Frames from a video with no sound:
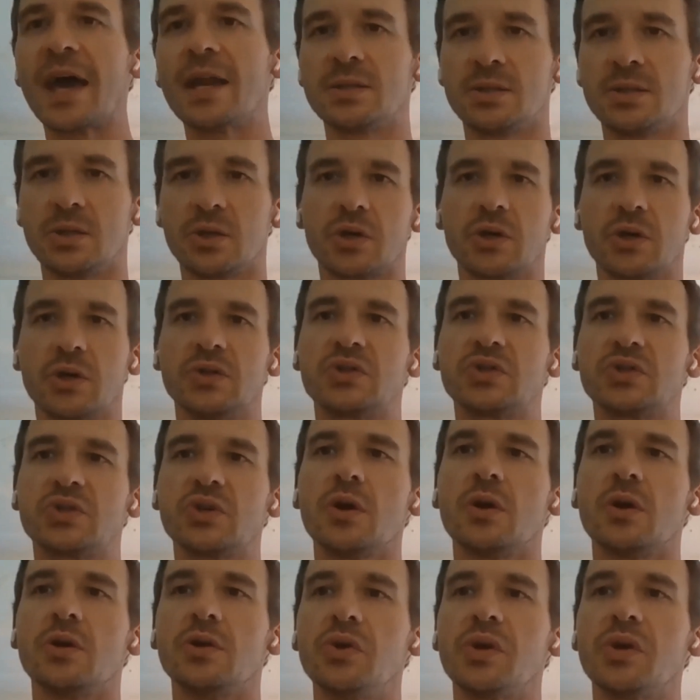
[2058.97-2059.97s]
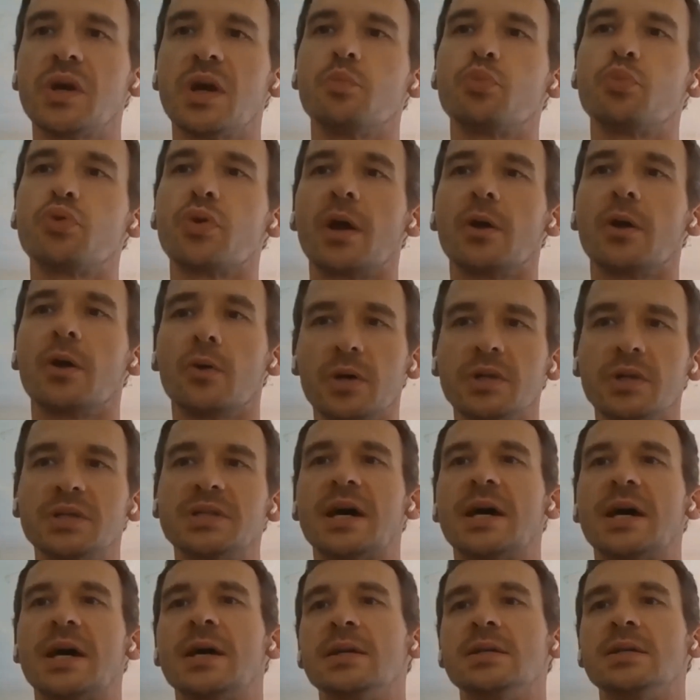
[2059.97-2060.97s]
that is your concern, you can
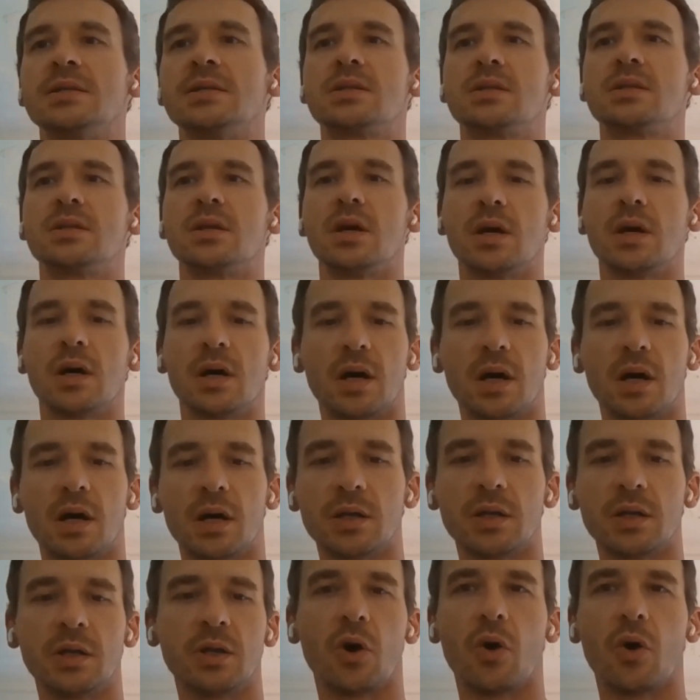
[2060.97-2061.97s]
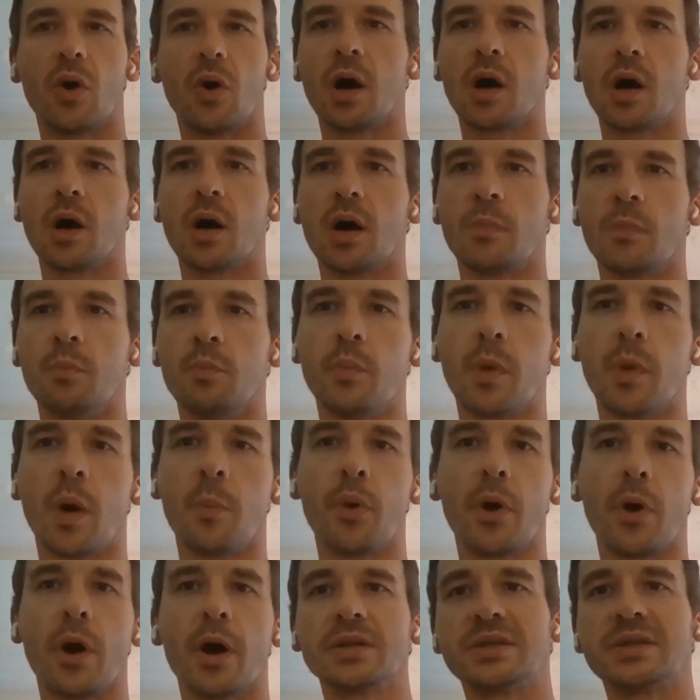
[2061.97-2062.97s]
prioritize,
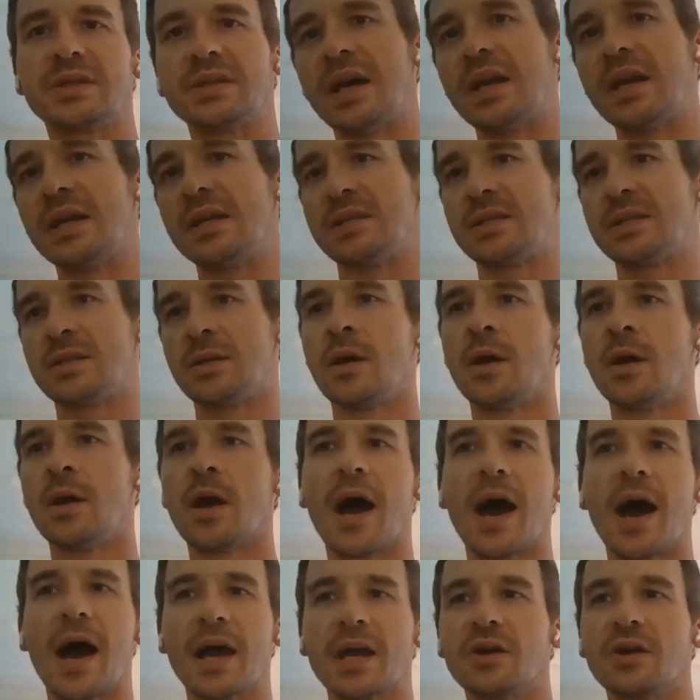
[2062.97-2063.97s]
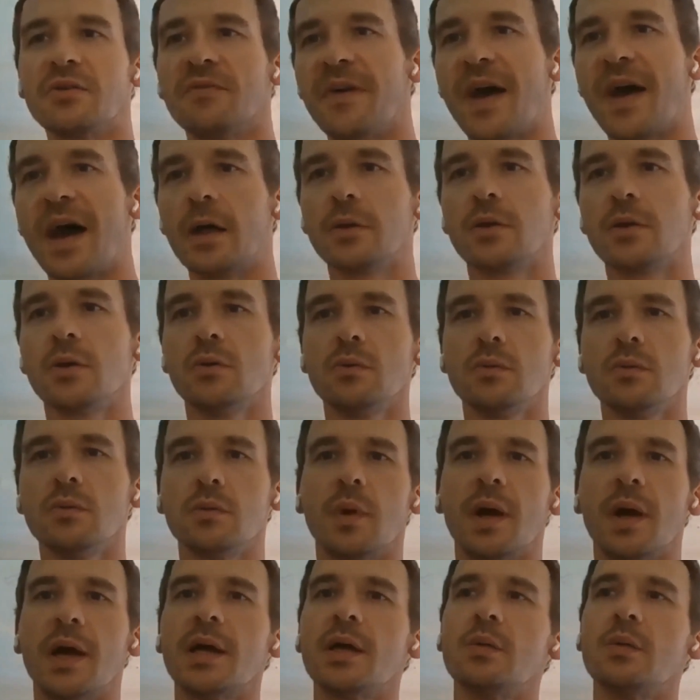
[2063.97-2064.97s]
a part that is higher value,
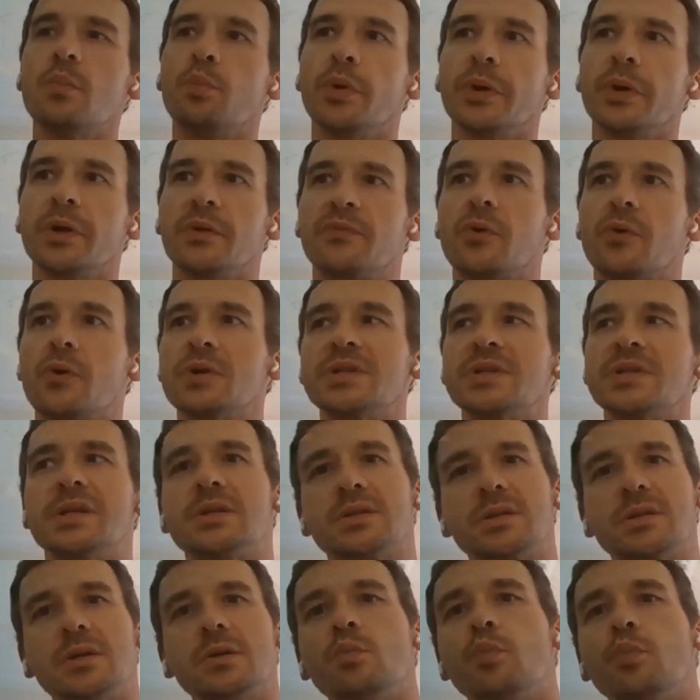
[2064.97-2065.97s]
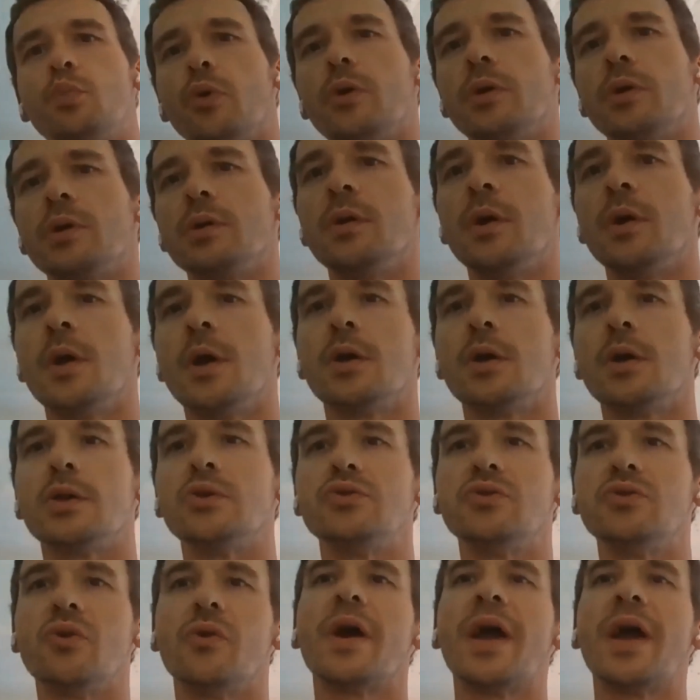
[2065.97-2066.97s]
right? But of course, at a certain point,
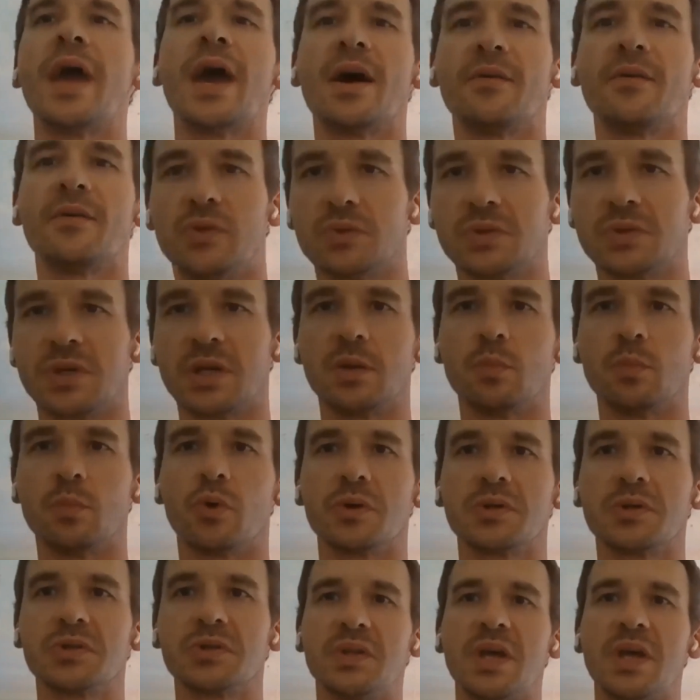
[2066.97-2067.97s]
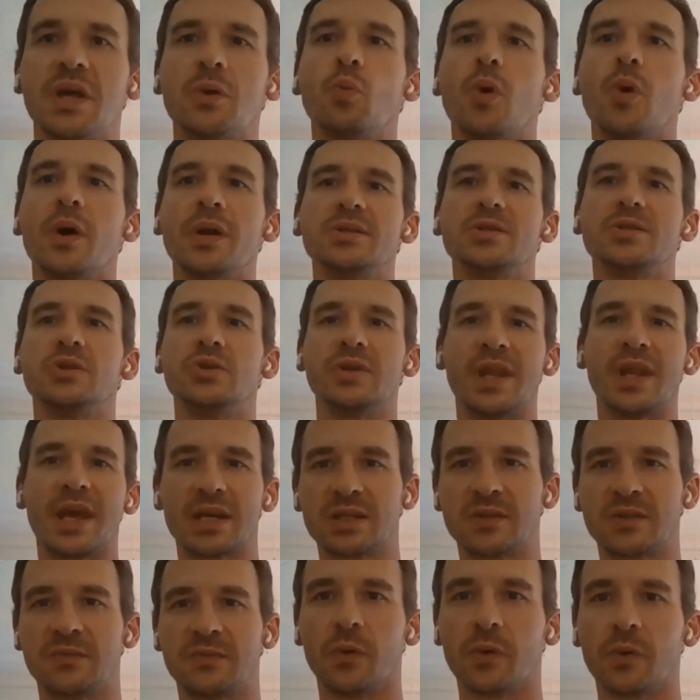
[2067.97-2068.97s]
you don't have those anymore. So then what is your
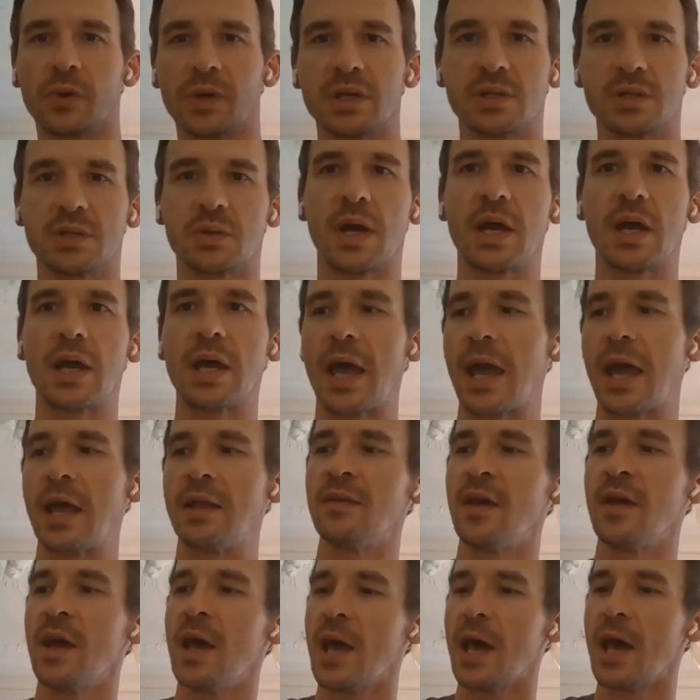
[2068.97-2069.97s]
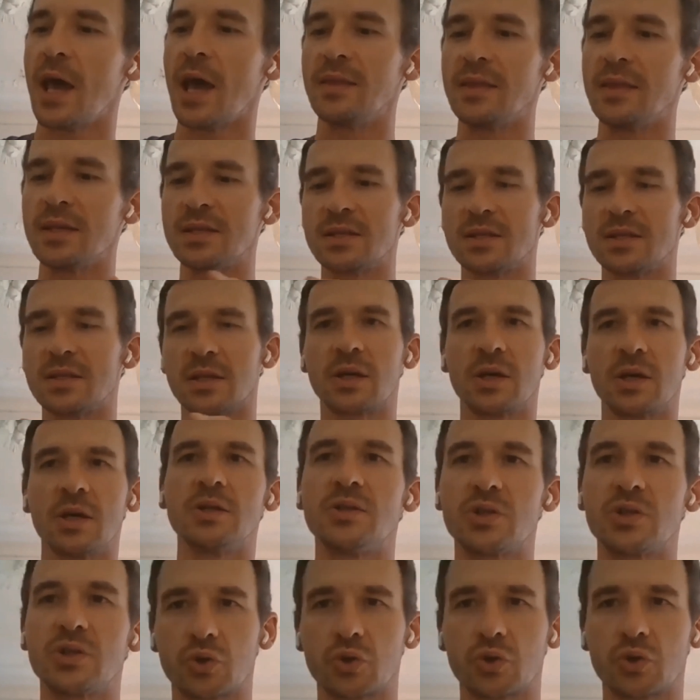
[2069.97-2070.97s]
next focus, right? And this is a
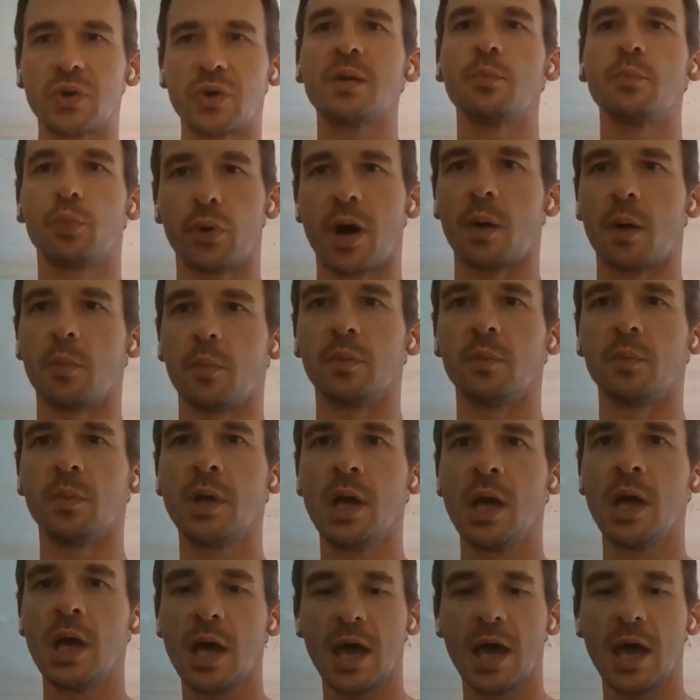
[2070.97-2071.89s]
constraint problem.